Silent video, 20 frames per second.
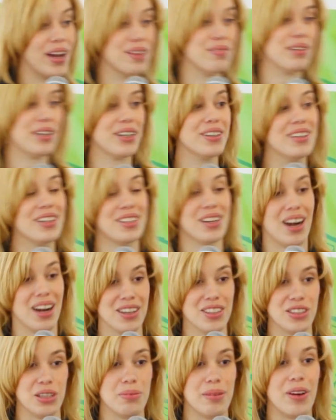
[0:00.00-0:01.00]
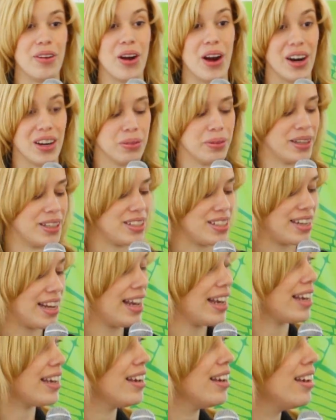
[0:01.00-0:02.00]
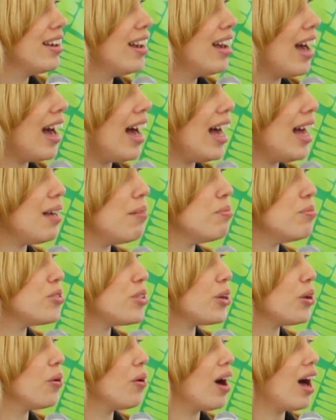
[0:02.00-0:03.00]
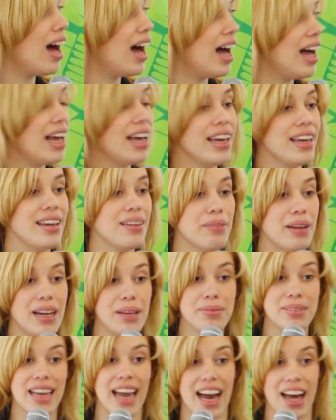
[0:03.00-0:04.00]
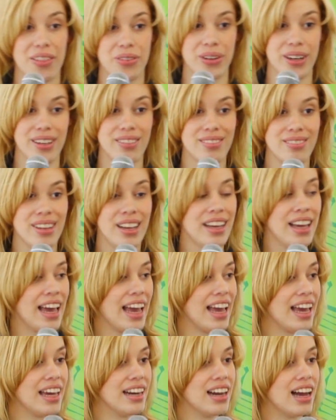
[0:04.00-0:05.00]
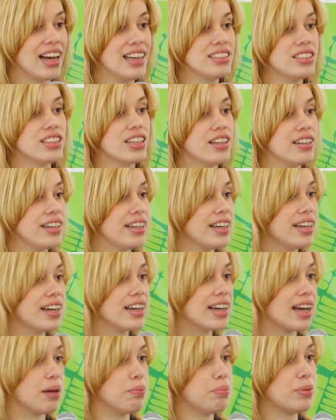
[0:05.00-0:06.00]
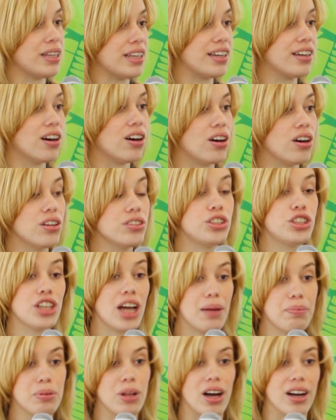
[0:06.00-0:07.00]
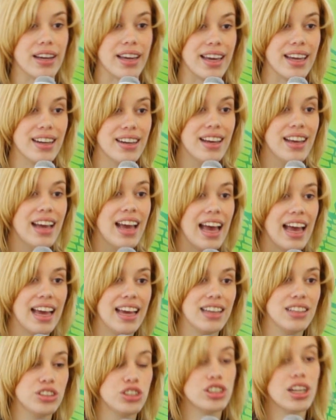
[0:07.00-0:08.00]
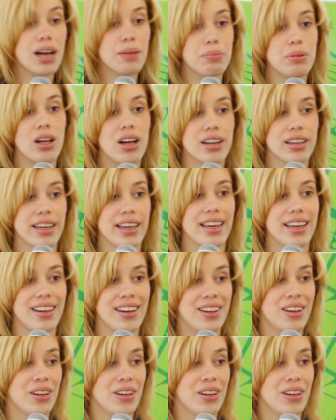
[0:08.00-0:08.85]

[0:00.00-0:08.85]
I'm here to talk to you about hardware today. My name's Katherine, and I started a company called ShopLocket. And ShopLocket